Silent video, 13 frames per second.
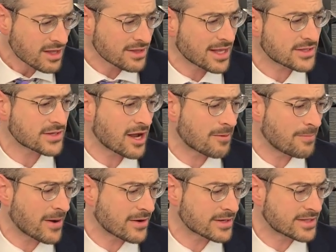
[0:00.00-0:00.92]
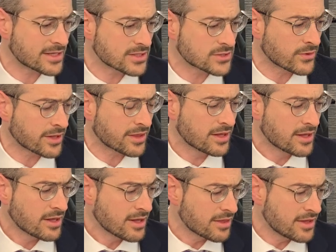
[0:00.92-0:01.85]
And that's what our parak deals with,
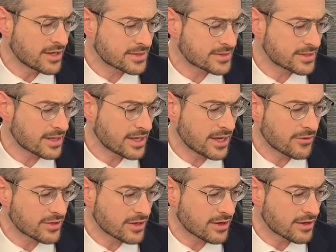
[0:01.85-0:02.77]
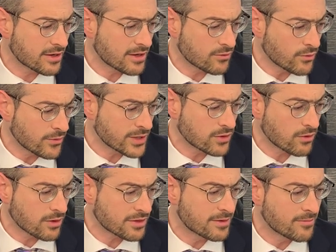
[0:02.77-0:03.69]
this area, what we
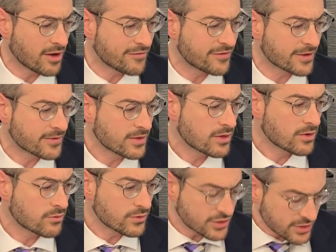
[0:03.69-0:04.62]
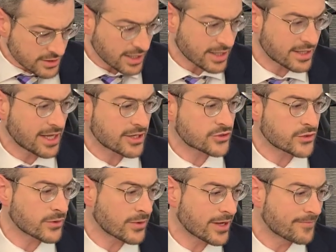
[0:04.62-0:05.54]
call the mavis, which is like an
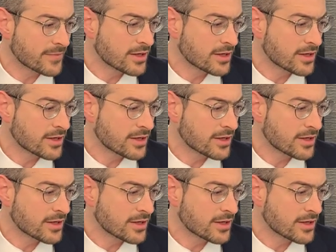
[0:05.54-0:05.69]
entryway.